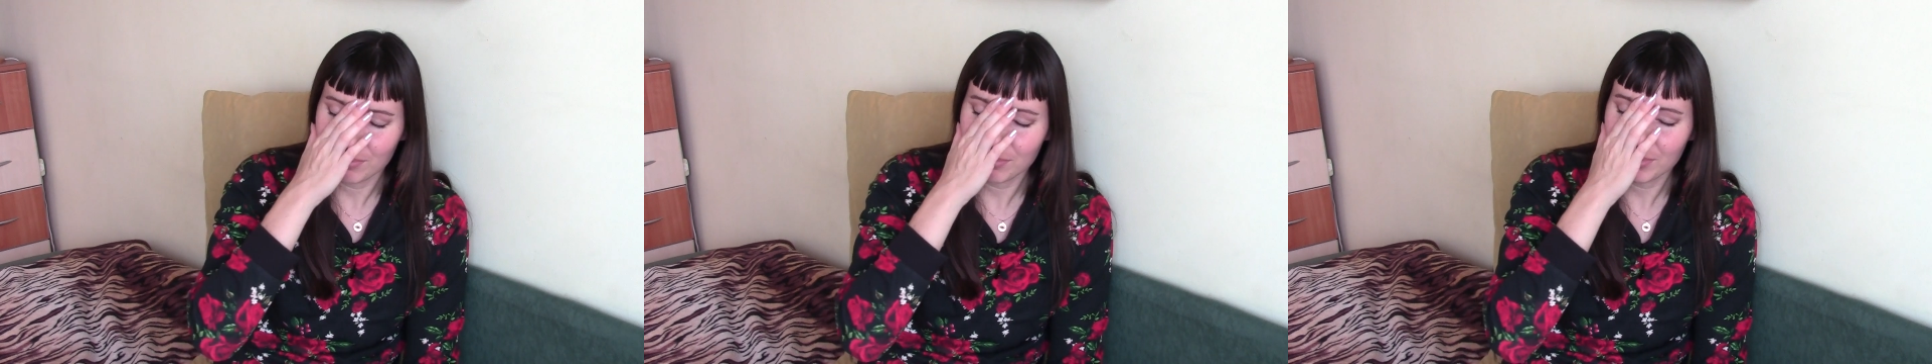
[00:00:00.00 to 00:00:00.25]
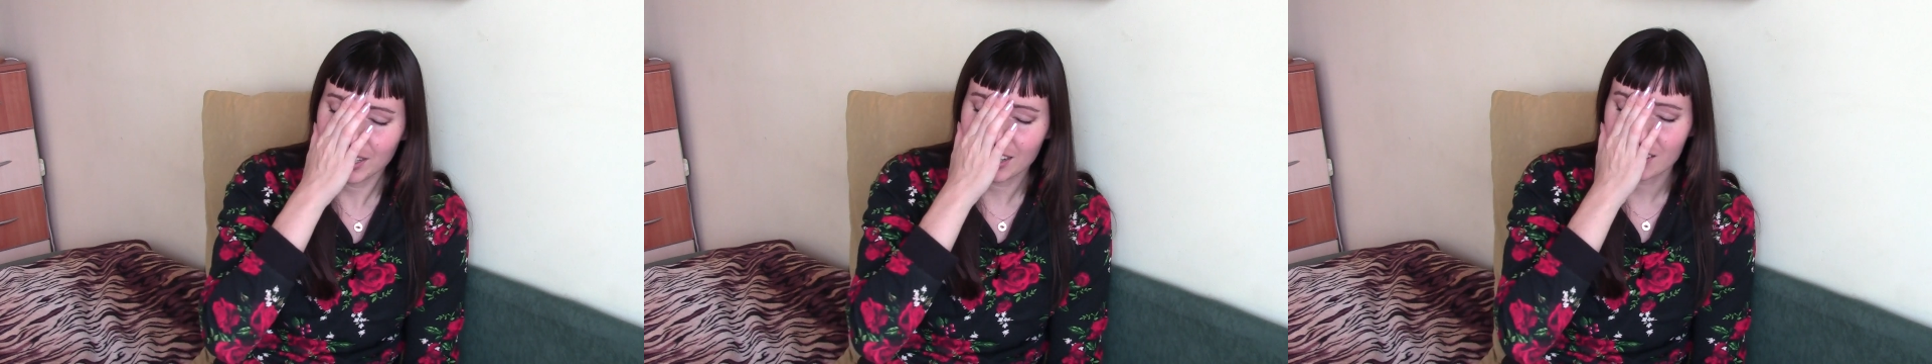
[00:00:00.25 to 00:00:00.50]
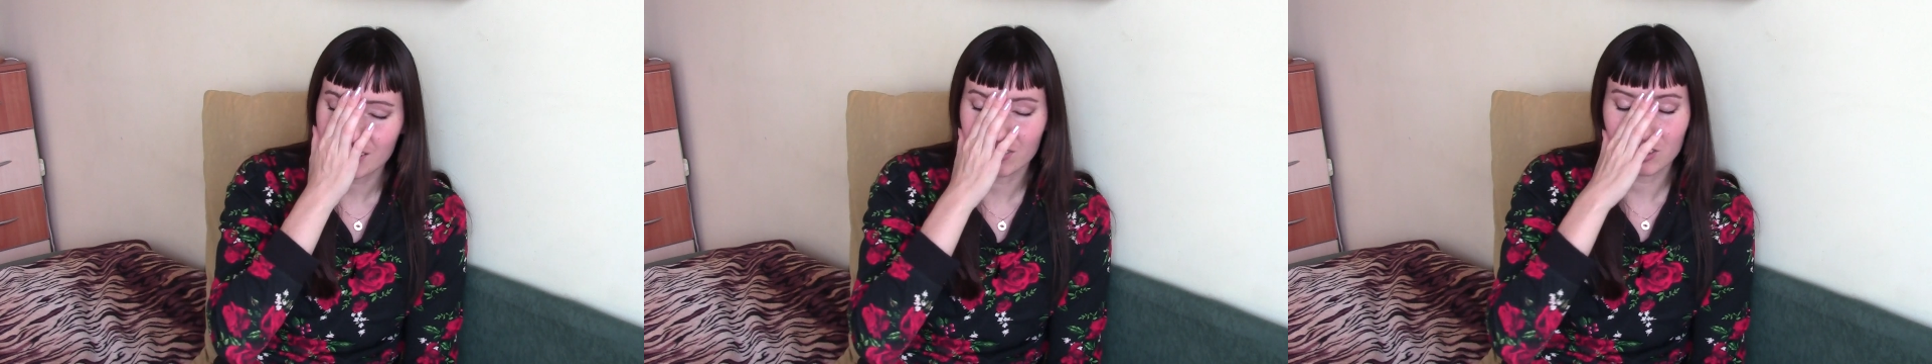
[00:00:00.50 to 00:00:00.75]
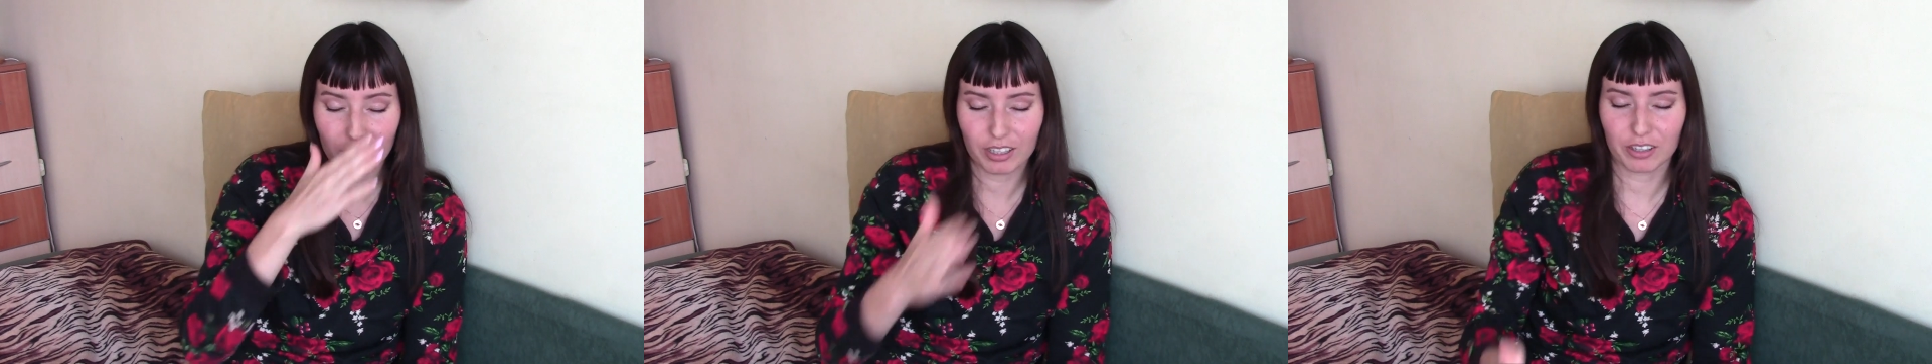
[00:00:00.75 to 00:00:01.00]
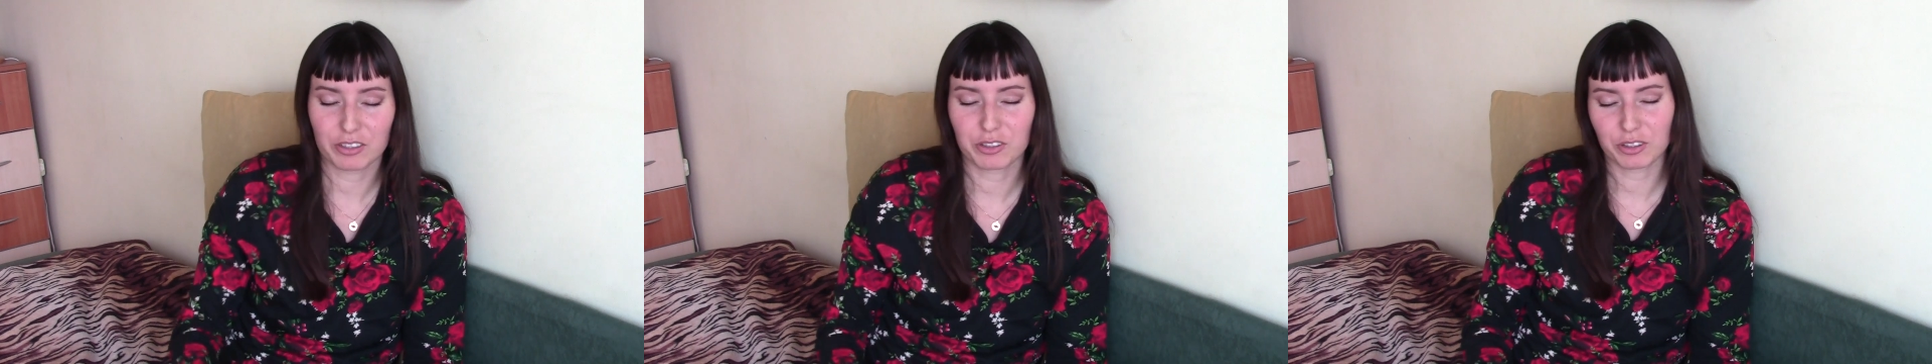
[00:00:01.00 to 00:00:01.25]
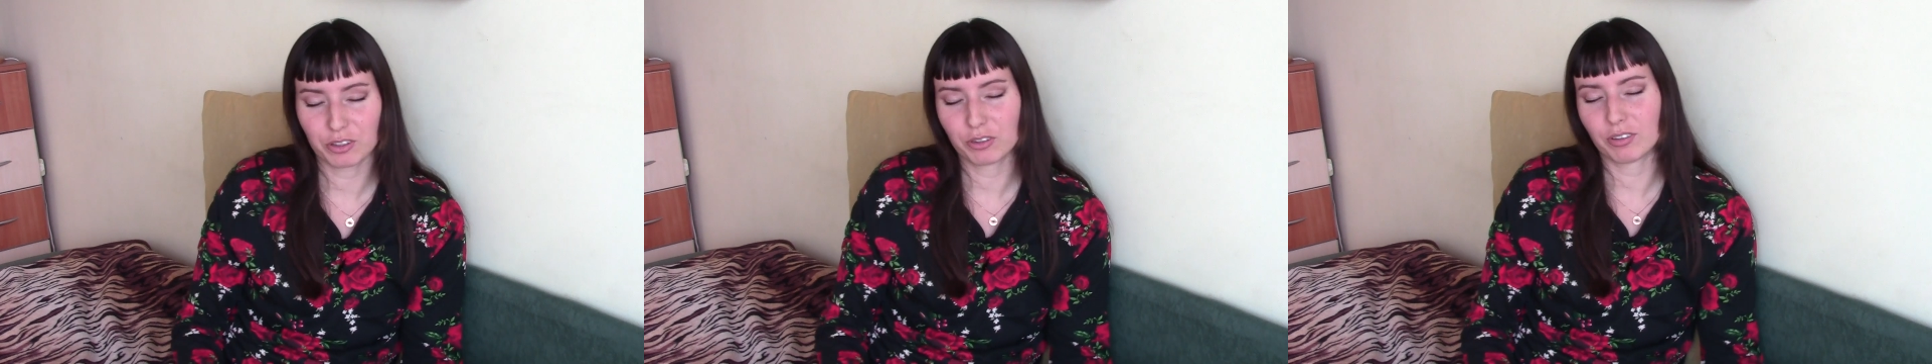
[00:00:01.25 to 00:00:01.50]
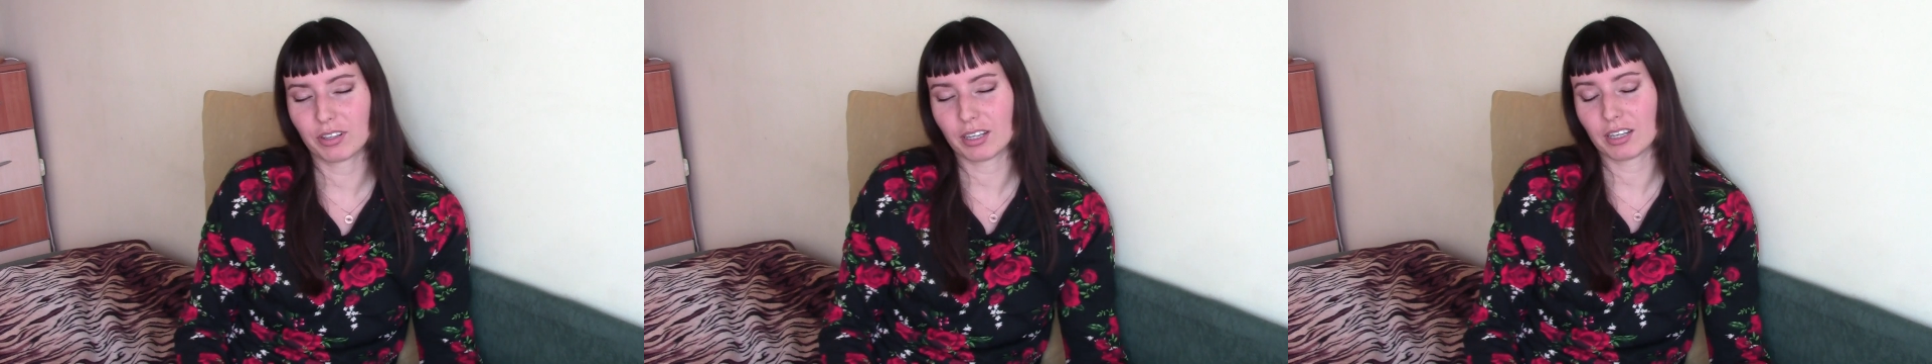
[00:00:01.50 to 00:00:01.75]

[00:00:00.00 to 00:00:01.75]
because of talking to you.